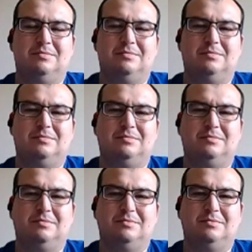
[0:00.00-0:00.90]

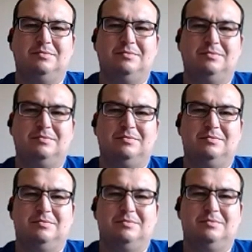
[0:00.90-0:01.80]

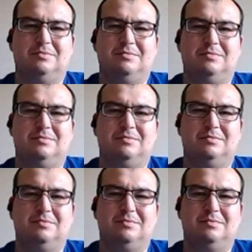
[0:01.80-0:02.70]

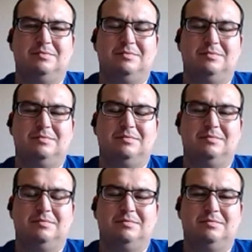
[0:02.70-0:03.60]

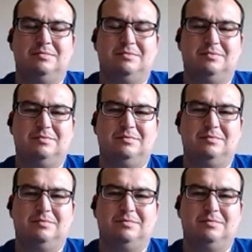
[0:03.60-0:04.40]
[no speech]